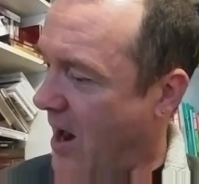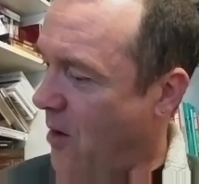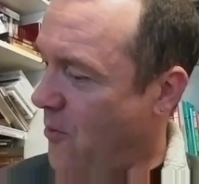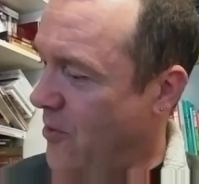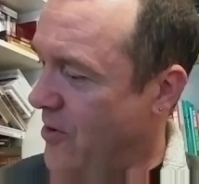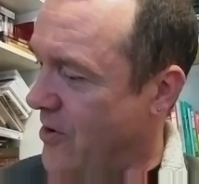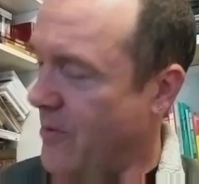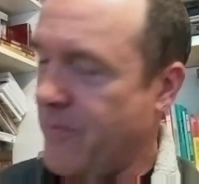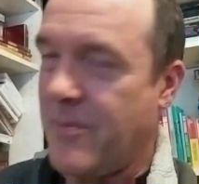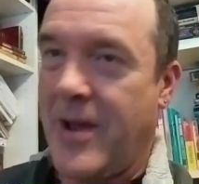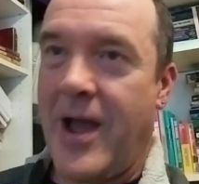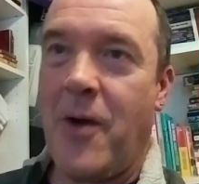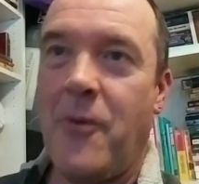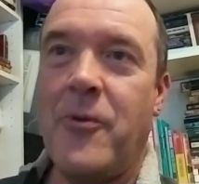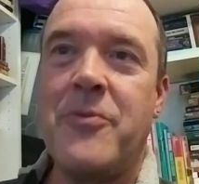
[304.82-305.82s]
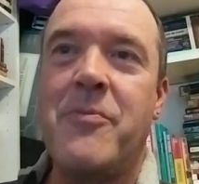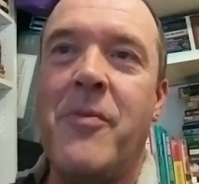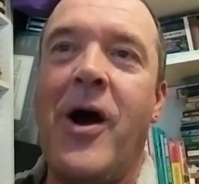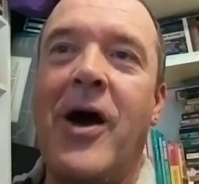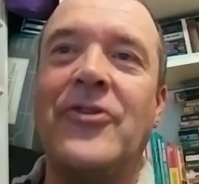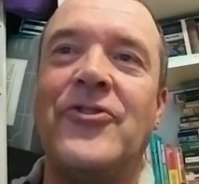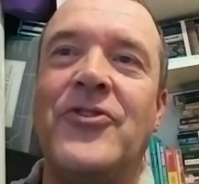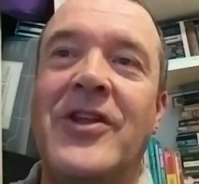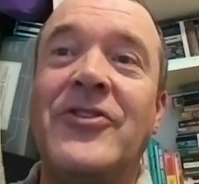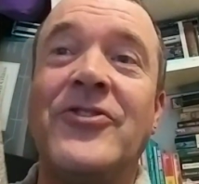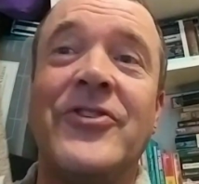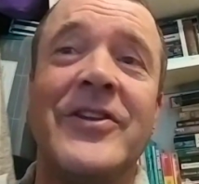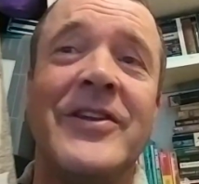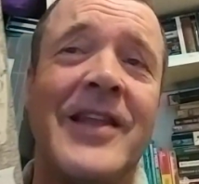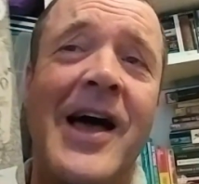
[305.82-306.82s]
Howard Moss,
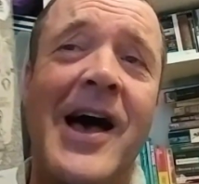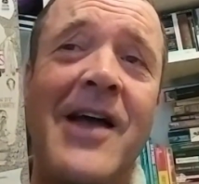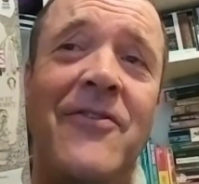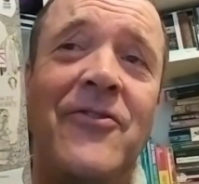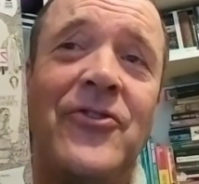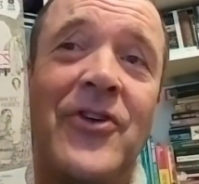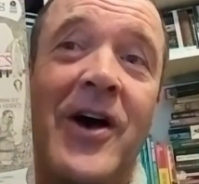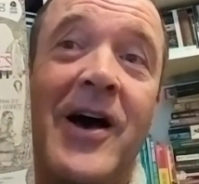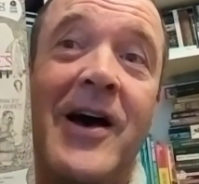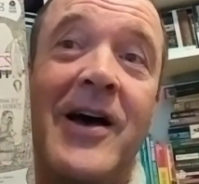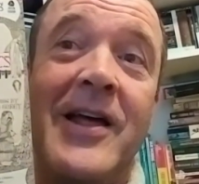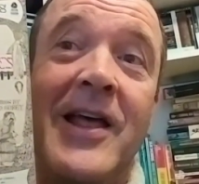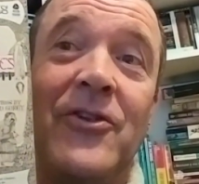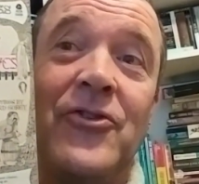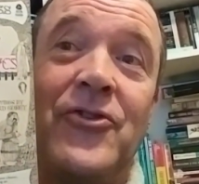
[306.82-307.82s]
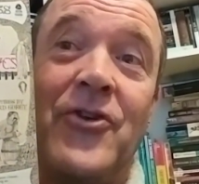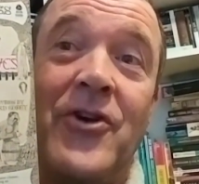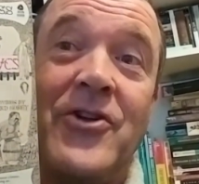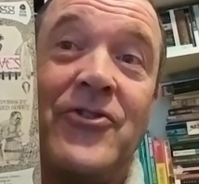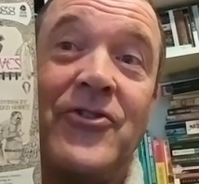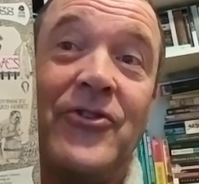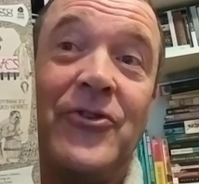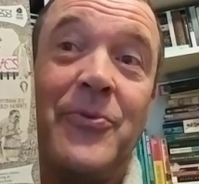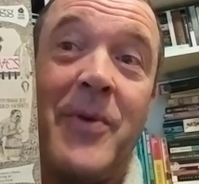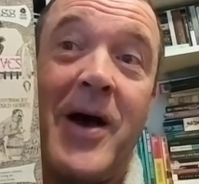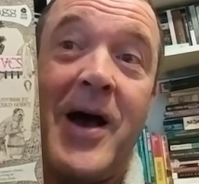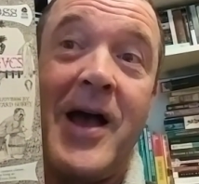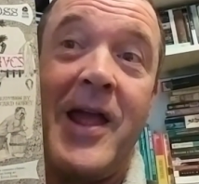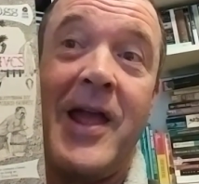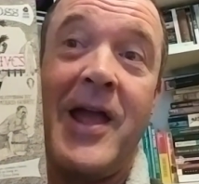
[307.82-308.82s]
Instant Lives, illustrations
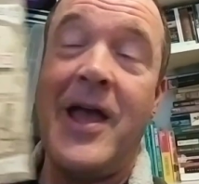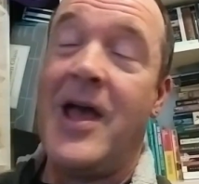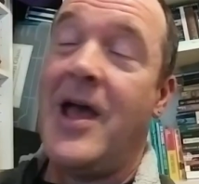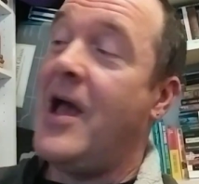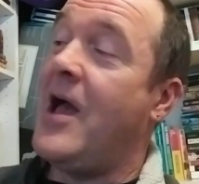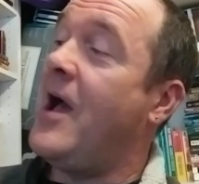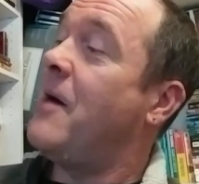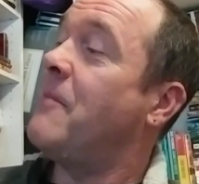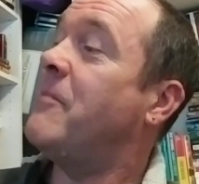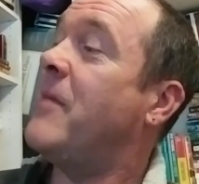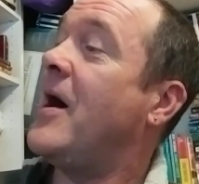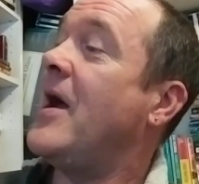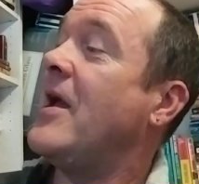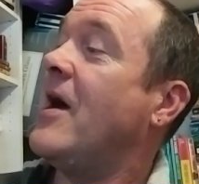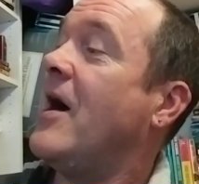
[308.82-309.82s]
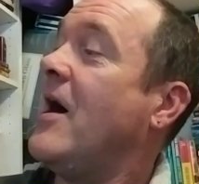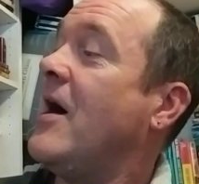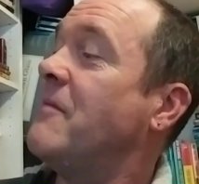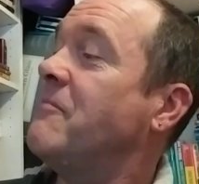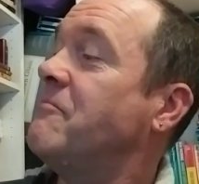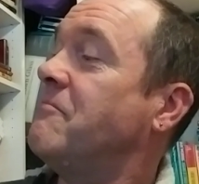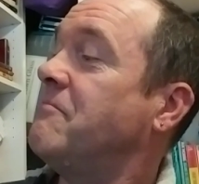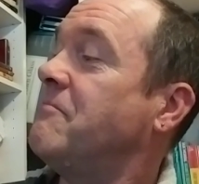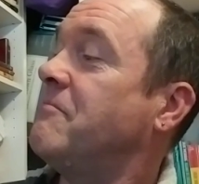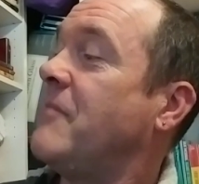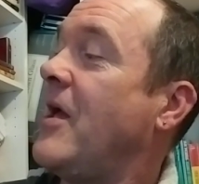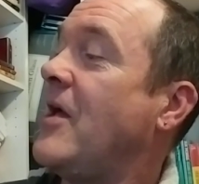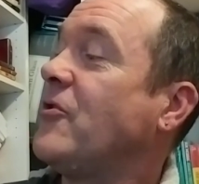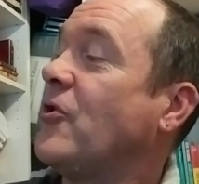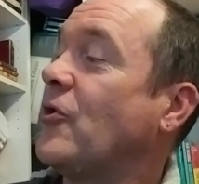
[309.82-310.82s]
by
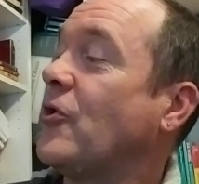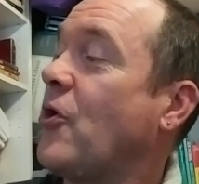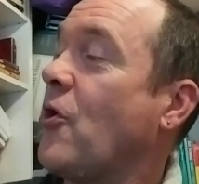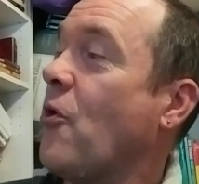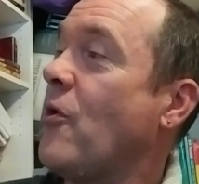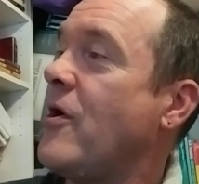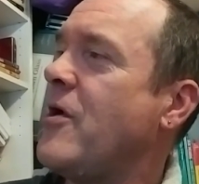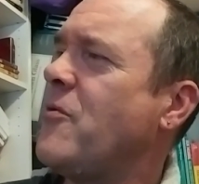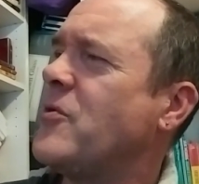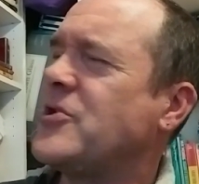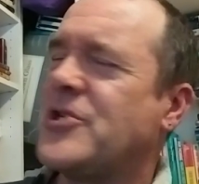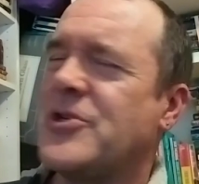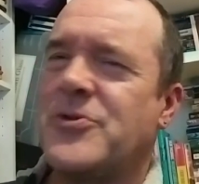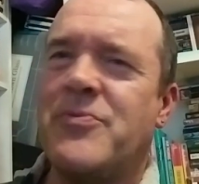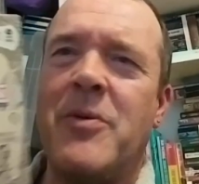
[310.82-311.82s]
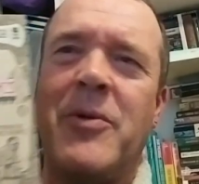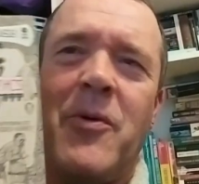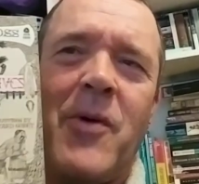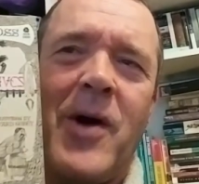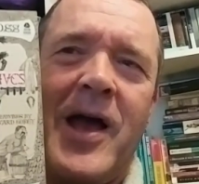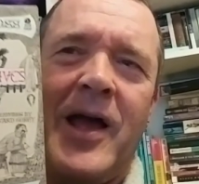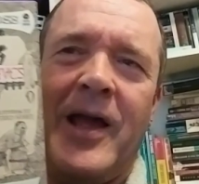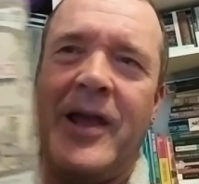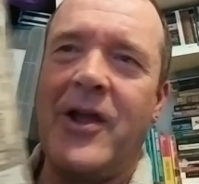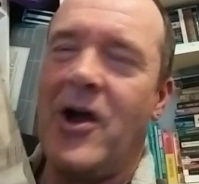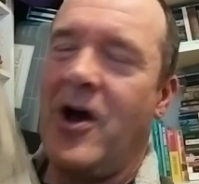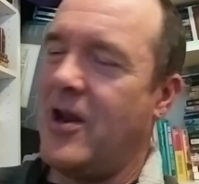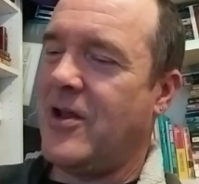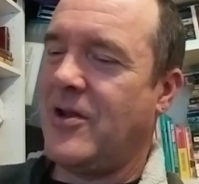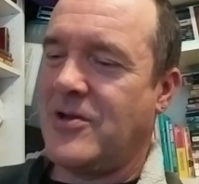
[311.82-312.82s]
Edgar Gorey, which is probably why I
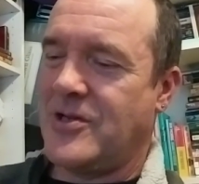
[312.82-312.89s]
got it.